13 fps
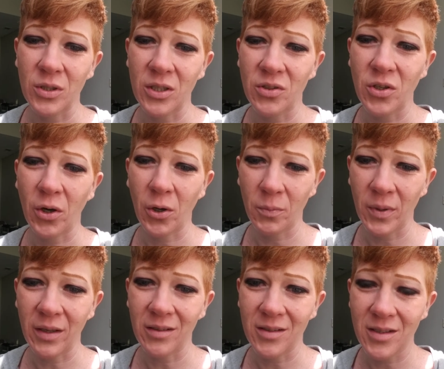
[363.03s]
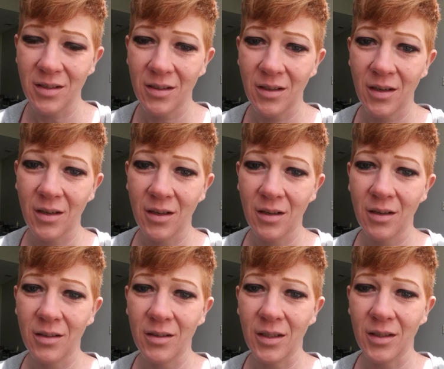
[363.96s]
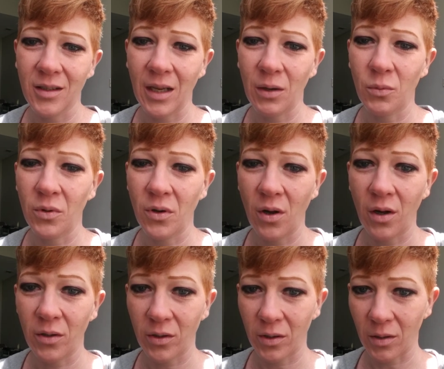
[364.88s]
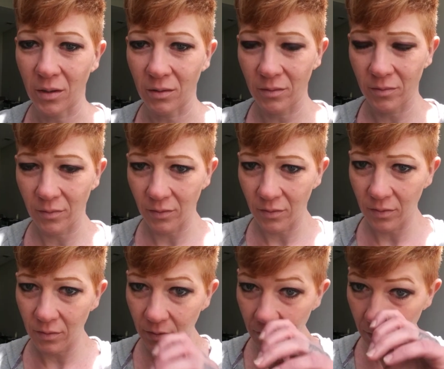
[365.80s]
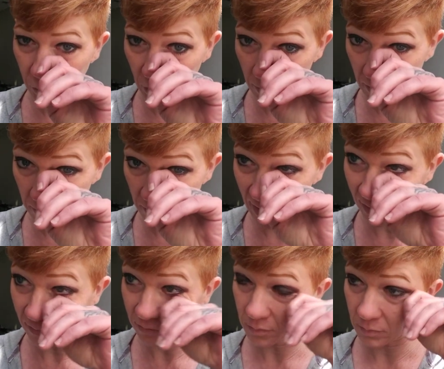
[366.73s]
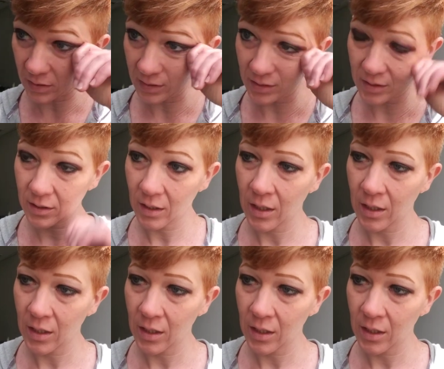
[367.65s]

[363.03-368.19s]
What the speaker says: determined that they were not going to bring me back from this.